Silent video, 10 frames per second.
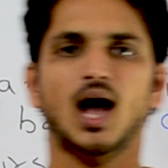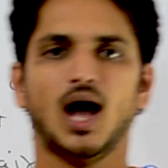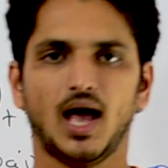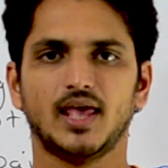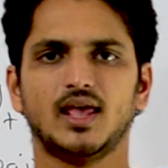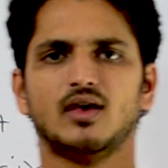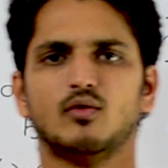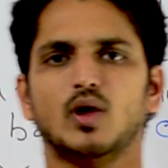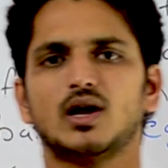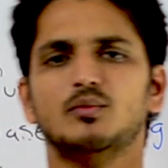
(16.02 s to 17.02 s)
Hi,
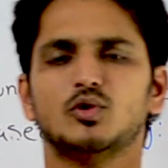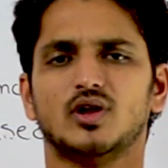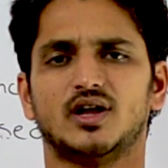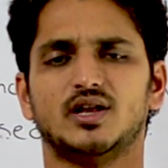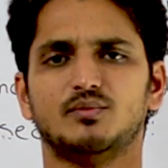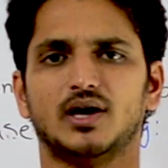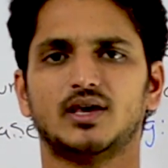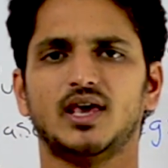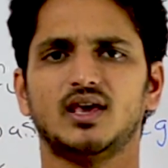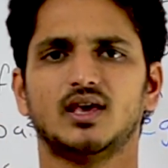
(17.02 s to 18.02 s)
welcome to Learning
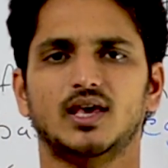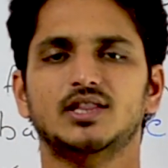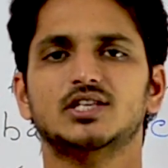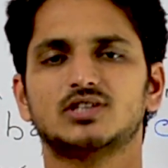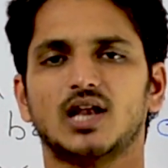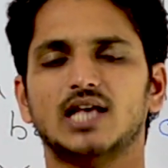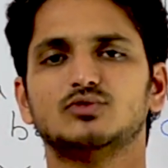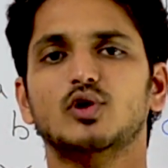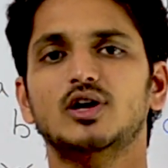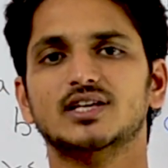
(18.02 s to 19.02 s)
Monkey. In this class
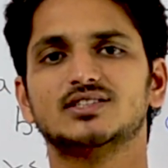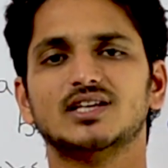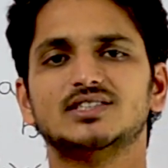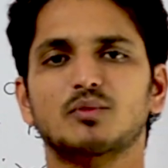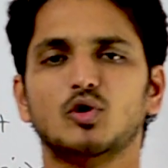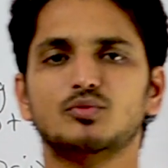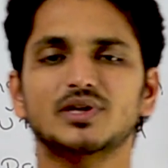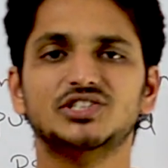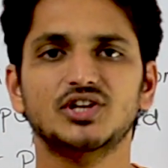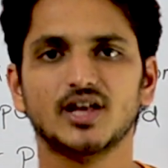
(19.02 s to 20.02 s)
we will discuss about
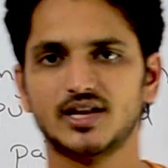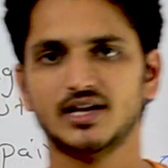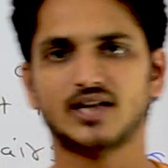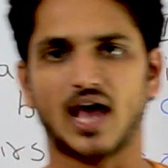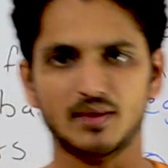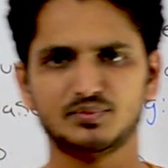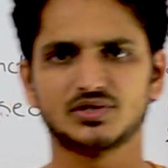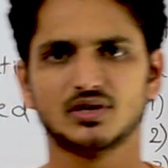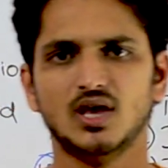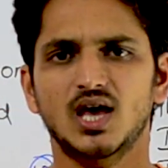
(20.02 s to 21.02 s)
machine learning
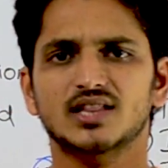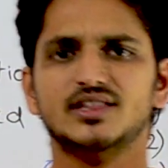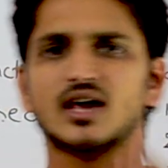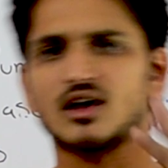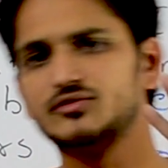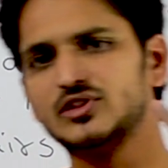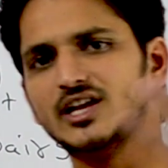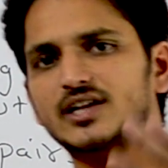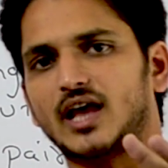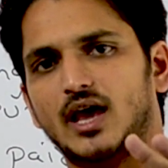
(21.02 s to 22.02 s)
types. There are
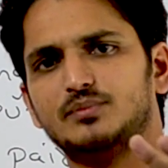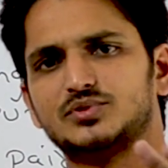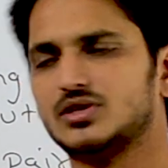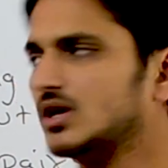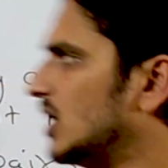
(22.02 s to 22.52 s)
three types: